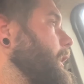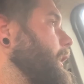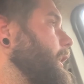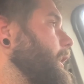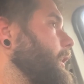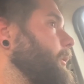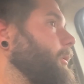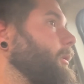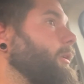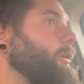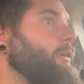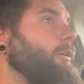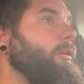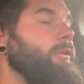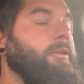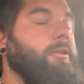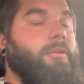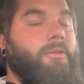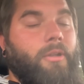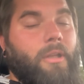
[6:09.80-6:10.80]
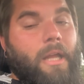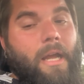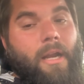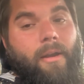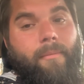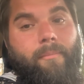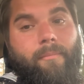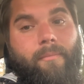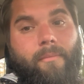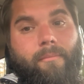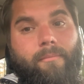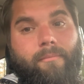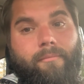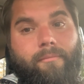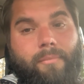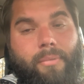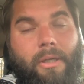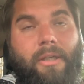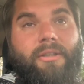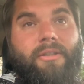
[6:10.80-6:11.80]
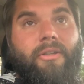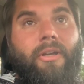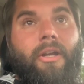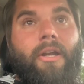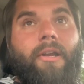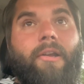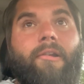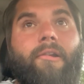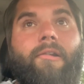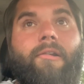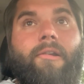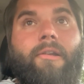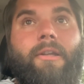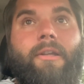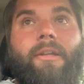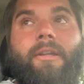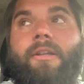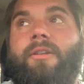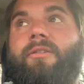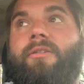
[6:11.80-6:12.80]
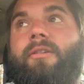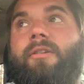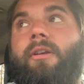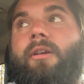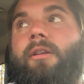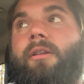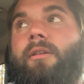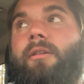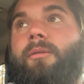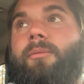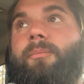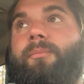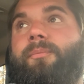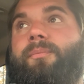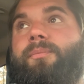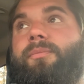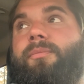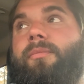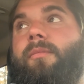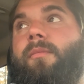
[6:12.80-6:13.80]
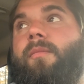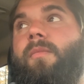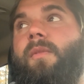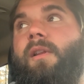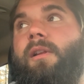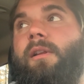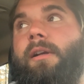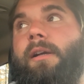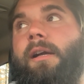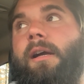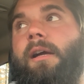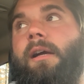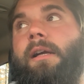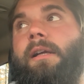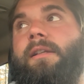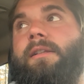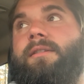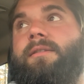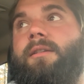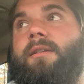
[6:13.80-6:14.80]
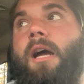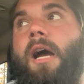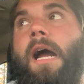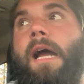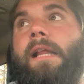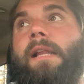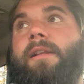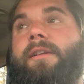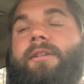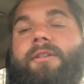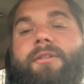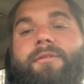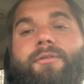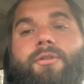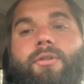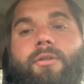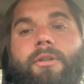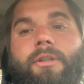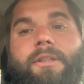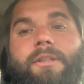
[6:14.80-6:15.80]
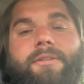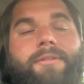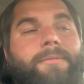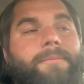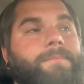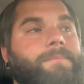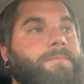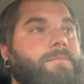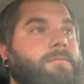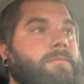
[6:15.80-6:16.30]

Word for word: Uh, there's a lot of buckshot in this uh, little, like, I guess, island of trees.